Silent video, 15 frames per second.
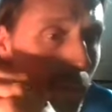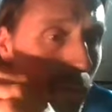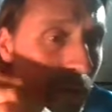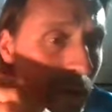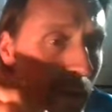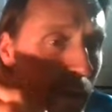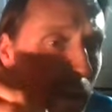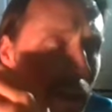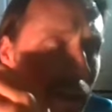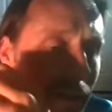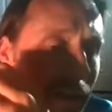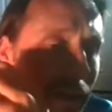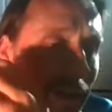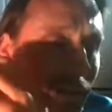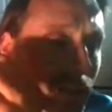wall,
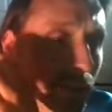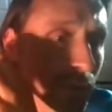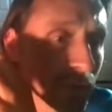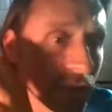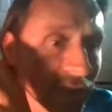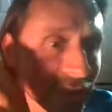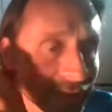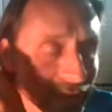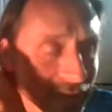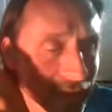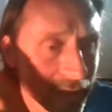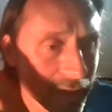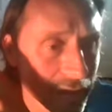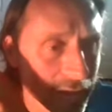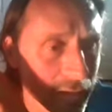then you'll just
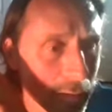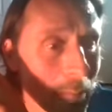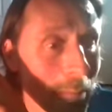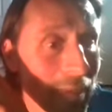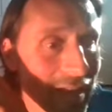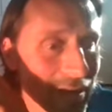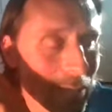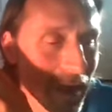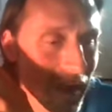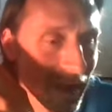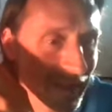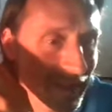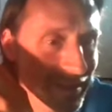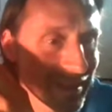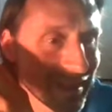
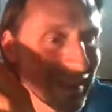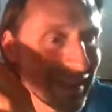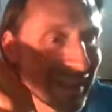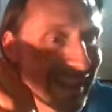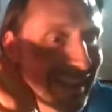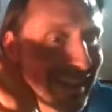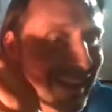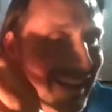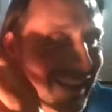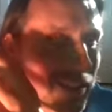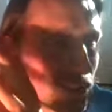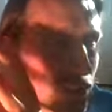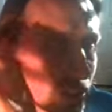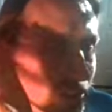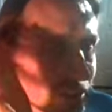minimize the inhale
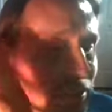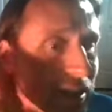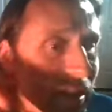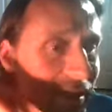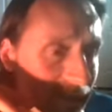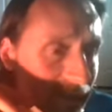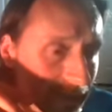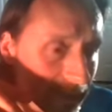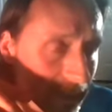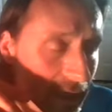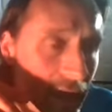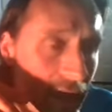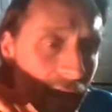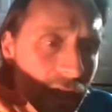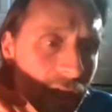just slightly.
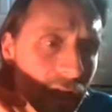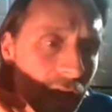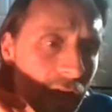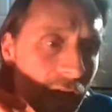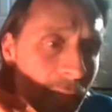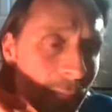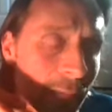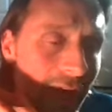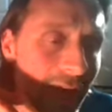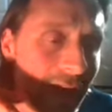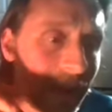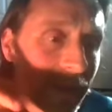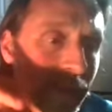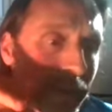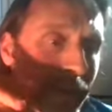
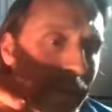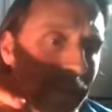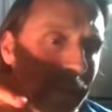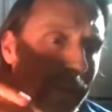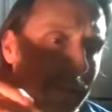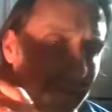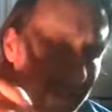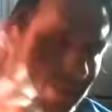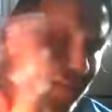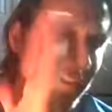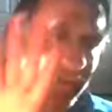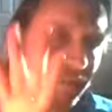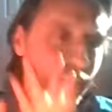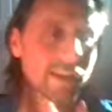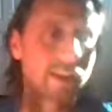Yeah, and
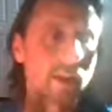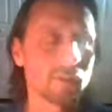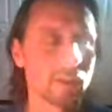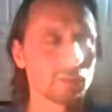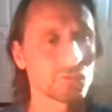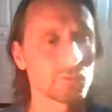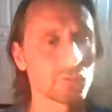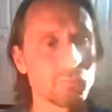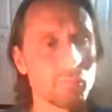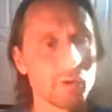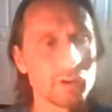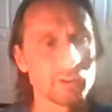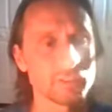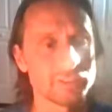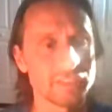again, I'll sort of
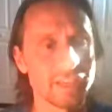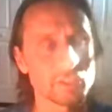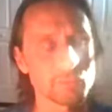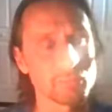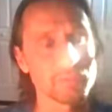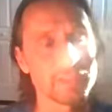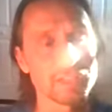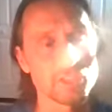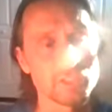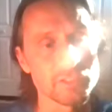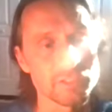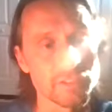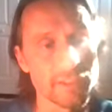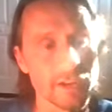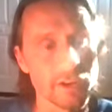pause the
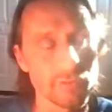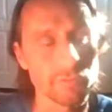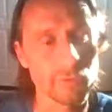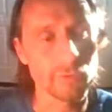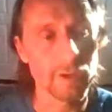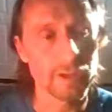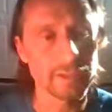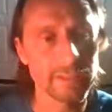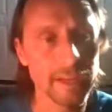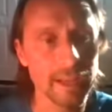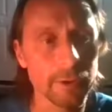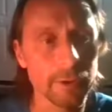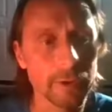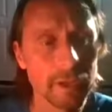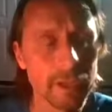explanations there for right
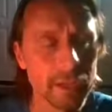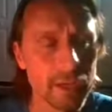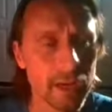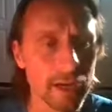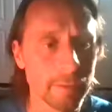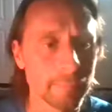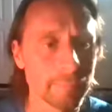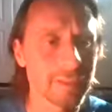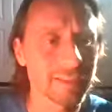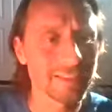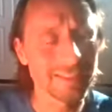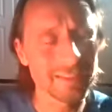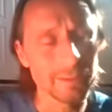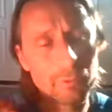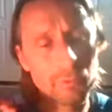now.
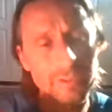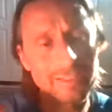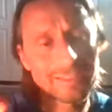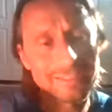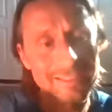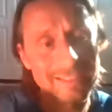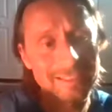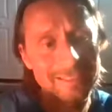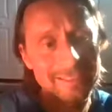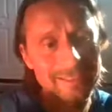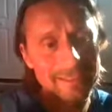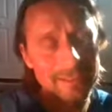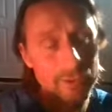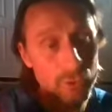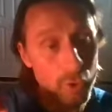The point is this:
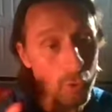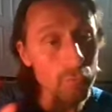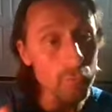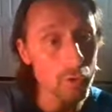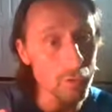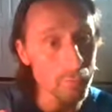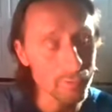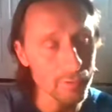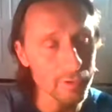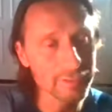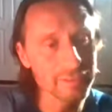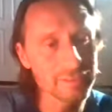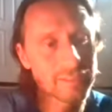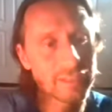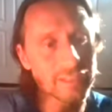the overall point
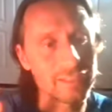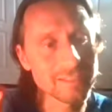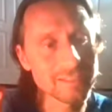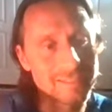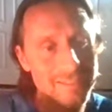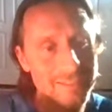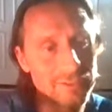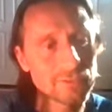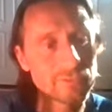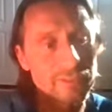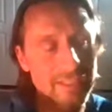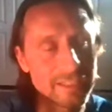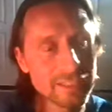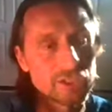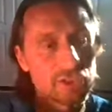is that you still
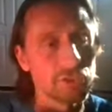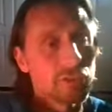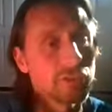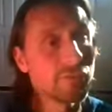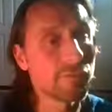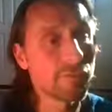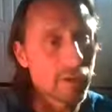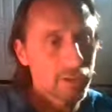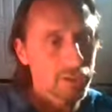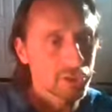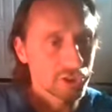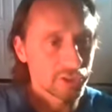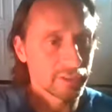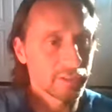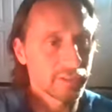need good
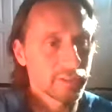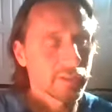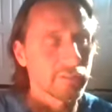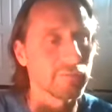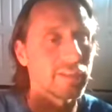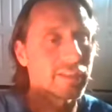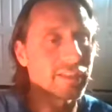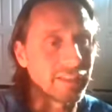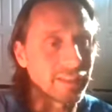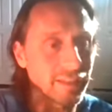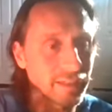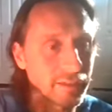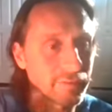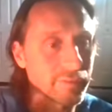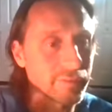function of
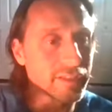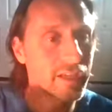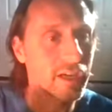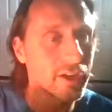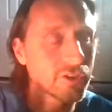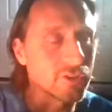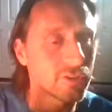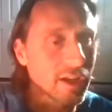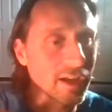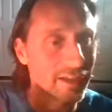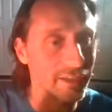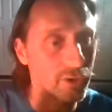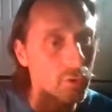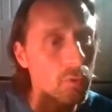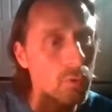the
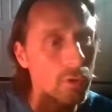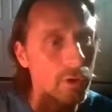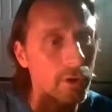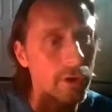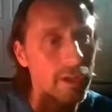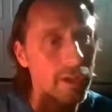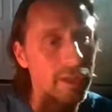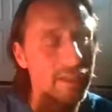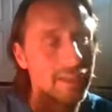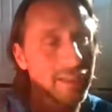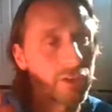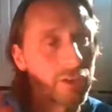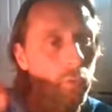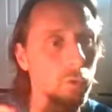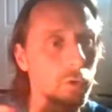underlying core in
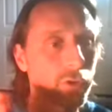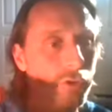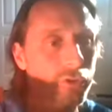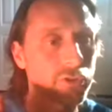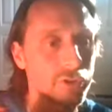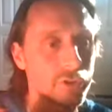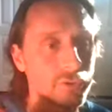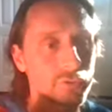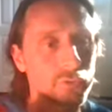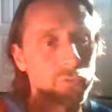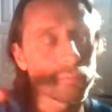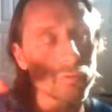order to